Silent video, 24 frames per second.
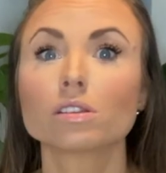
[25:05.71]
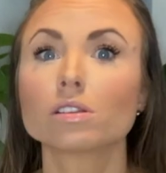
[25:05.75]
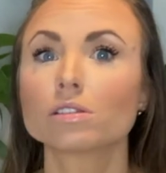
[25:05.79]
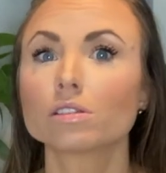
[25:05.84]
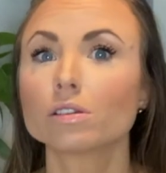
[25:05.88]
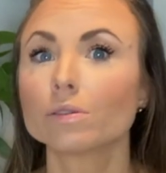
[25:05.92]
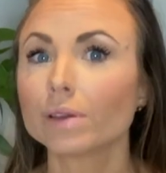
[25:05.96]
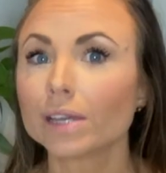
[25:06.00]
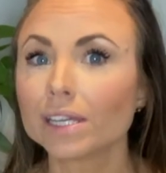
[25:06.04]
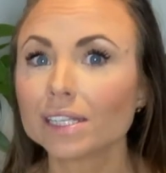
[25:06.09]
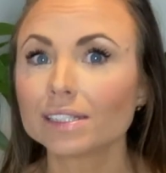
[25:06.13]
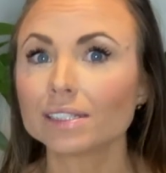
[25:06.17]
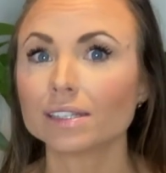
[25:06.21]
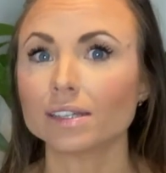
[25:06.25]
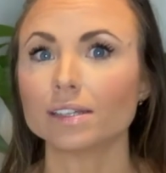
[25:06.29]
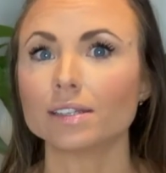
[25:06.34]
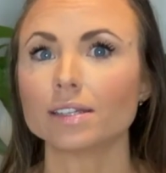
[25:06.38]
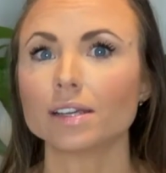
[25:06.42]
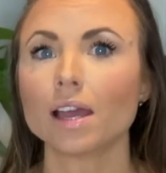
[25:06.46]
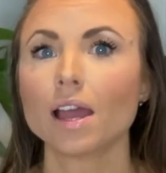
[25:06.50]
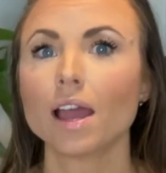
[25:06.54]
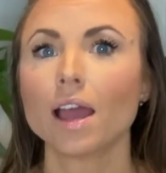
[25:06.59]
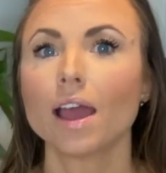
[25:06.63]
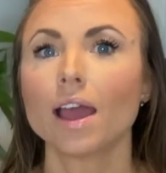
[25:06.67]
So he did,
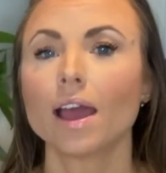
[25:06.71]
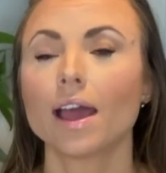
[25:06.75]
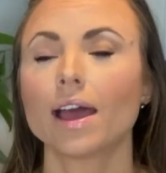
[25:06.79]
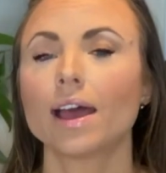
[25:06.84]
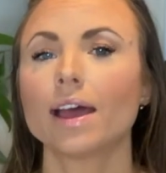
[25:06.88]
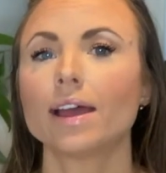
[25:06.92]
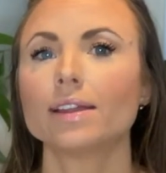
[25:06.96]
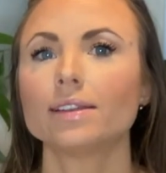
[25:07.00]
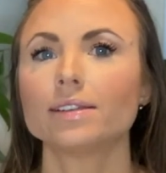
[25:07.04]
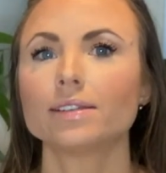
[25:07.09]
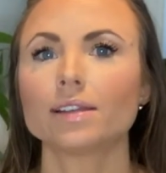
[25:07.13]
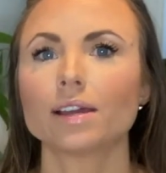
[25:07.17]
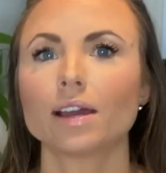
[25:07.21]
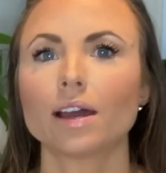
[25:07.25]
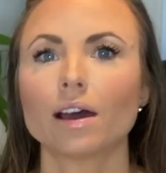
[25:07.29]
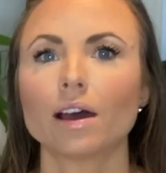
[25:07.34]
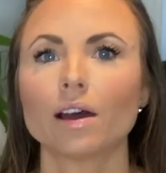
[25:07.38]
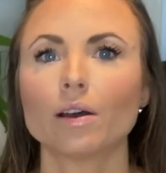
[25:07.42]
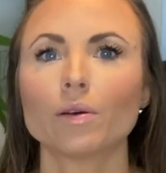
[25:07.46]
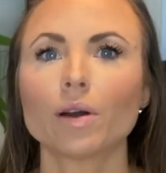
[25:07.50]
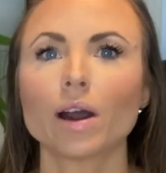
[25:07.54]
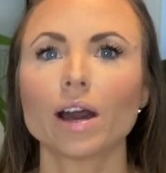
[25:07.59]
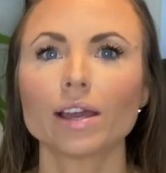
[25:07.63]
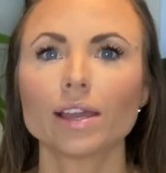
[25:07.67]
and
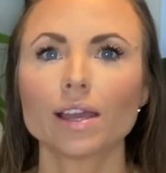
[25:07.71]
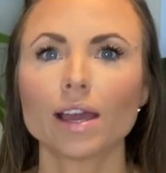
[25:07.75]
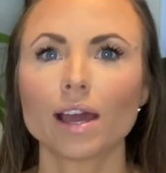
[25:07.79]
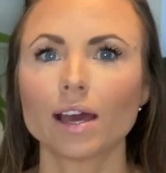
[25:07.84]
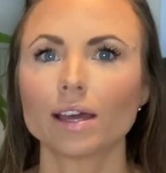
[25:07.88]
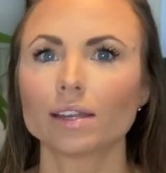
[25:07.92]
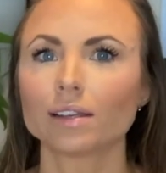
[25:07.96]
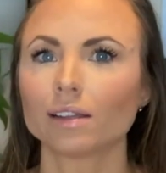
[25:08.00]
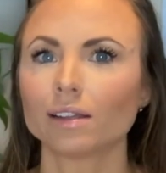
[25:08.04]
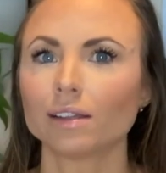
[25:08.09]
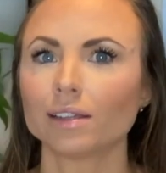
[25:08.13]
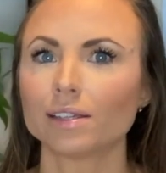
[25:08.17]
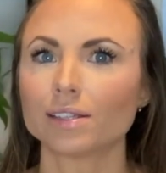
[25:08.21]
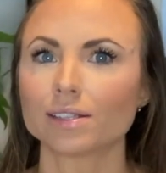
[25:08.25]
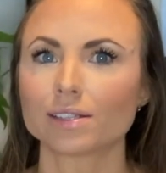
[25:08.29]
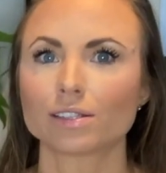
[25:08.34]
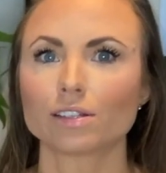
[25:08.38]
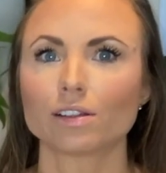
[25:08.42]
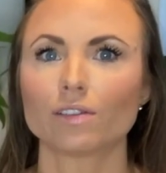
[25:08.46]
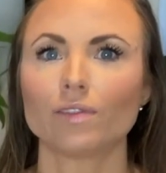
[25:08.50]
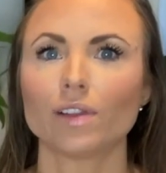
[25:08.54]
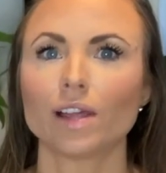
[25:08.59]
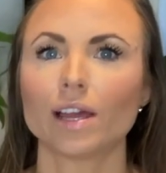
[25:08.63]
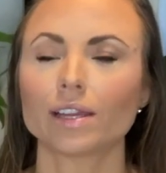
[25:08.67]
I had a list
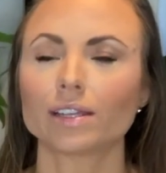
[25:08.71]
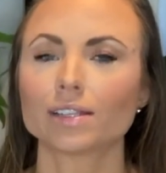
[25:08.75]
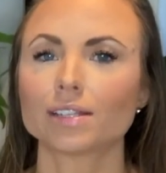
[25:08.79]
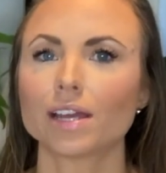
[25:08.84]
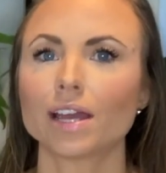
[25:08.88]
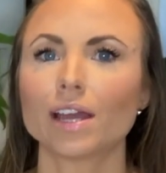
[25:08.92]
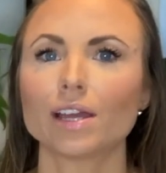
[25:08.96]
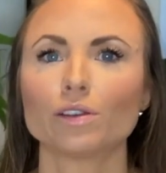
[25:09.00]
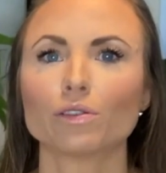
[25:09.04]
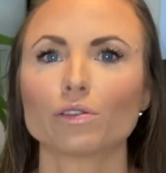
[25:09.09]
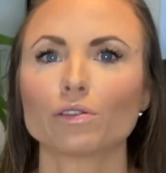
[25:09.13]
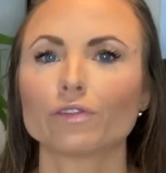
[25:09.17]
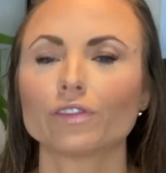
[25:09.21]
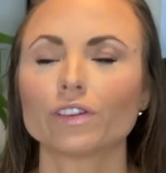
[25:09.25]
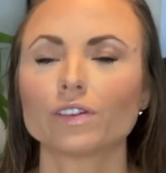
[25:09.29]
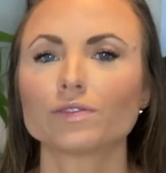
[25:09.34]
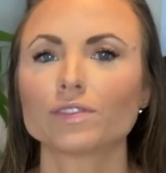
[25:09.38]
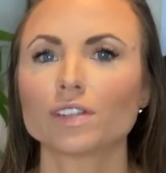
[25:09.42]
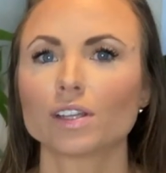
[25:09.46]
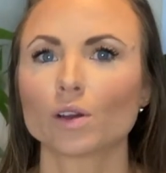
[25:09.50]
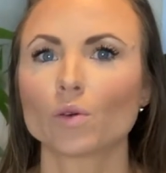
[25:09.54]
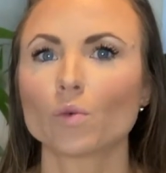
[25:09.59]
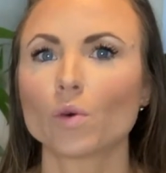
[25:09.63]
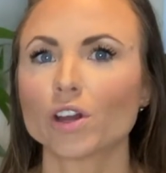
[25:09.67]
of like 10 or
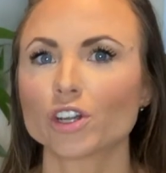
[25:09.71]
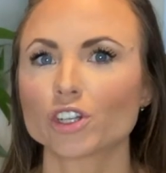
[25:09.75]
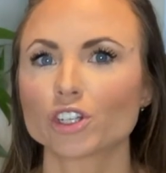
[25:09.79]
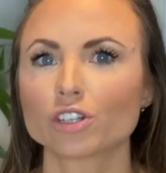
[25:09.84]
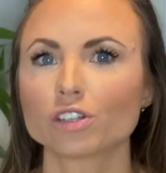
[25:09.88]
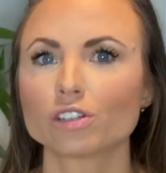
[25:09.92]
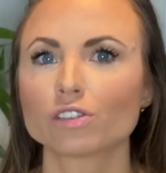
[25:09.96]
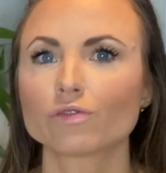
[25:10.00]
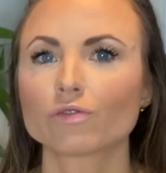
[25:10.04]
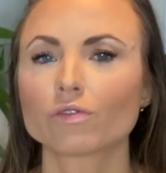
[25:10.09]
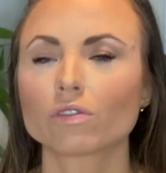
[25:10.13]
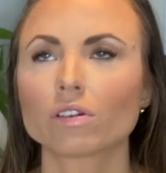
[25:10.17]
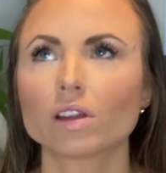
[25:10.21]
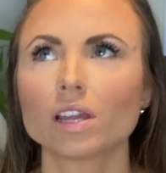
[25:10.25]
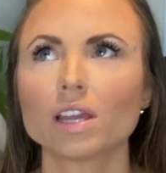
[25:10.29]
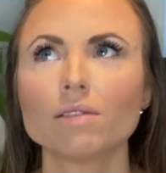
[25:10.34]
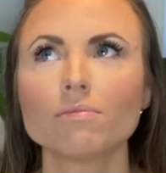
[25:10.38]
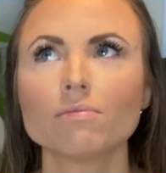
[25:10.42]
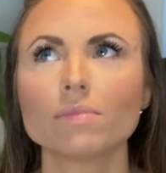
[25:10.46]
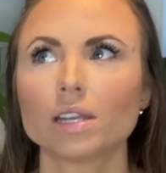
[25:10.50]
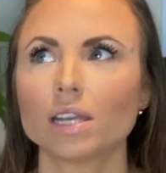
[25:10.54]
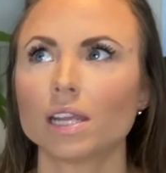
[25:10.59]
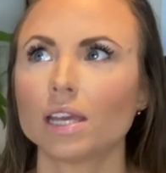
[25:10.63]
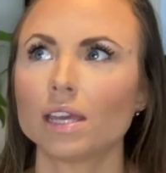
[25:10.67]
15 questions for
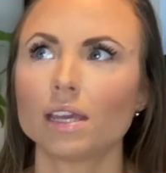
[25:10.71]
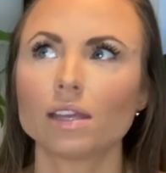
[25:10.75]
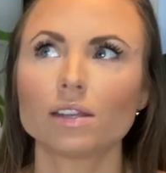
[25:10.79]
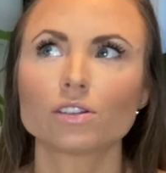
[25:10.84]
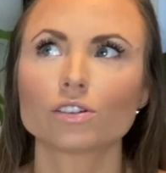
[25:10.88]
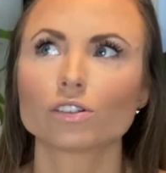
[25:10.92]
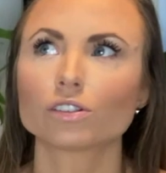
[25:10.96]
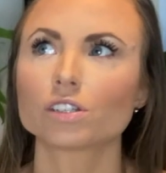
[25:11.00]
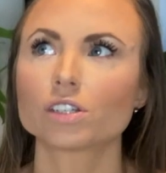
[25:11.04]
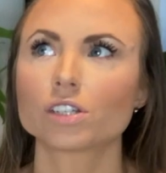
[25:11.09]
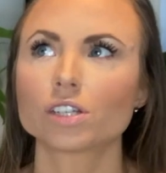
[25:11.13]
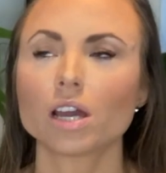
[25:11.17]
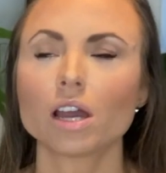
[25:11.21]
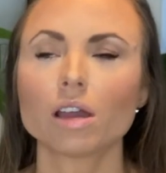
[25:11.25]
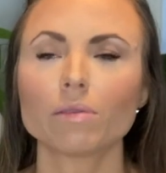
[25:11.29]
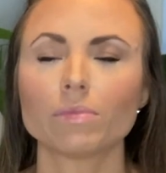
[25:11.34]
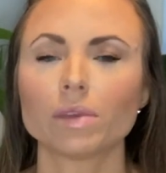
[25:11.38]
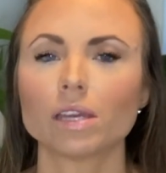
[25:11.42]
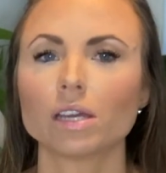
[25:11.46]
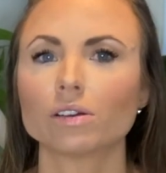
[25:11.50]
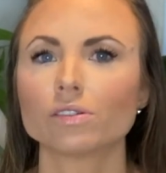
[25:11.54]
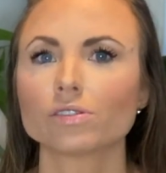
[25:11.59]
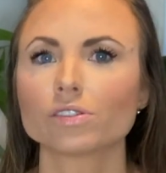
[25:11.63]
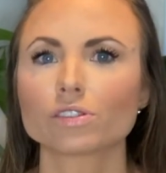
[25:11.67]
him, and he took the time,
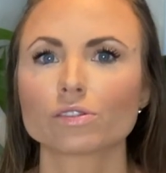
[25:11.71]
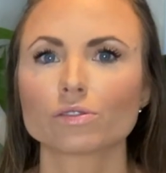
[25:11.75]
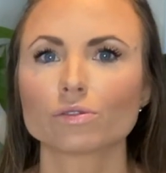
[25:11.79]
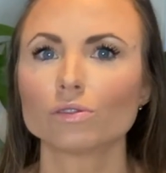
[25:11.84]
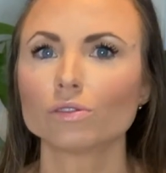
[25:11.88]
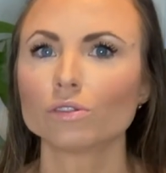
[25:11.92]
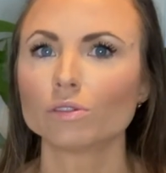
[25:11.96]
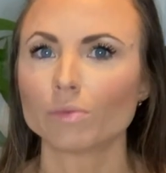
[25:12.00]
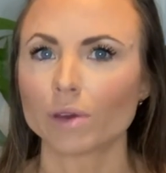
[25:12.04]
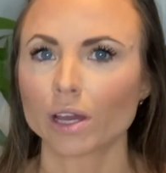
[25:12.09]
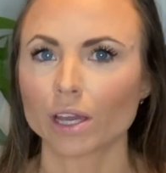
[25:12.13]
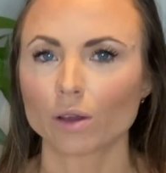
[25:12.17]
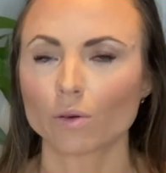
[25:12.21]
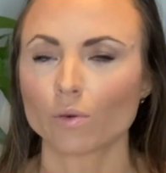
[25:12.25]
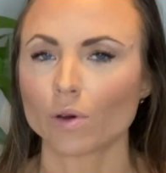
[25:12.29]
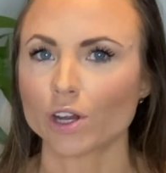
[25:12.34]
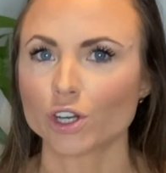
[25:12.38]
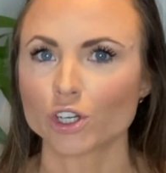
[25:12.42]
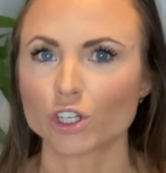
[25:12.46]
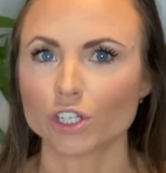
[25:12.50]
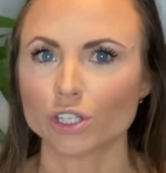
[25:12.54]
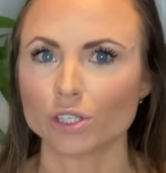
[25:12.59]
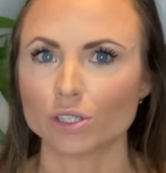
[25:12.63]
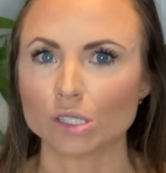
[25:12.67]
he answered all my
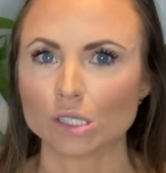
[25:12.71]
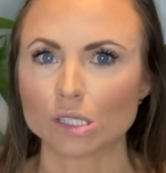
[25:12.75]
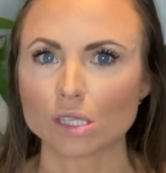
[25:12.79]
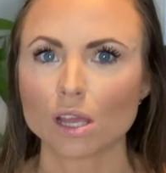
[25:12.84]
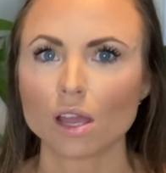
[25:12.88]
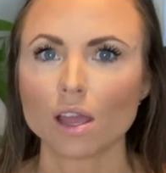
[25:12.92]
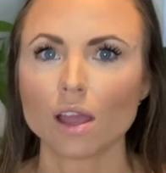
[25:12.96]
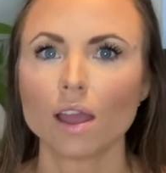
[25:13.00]
questions.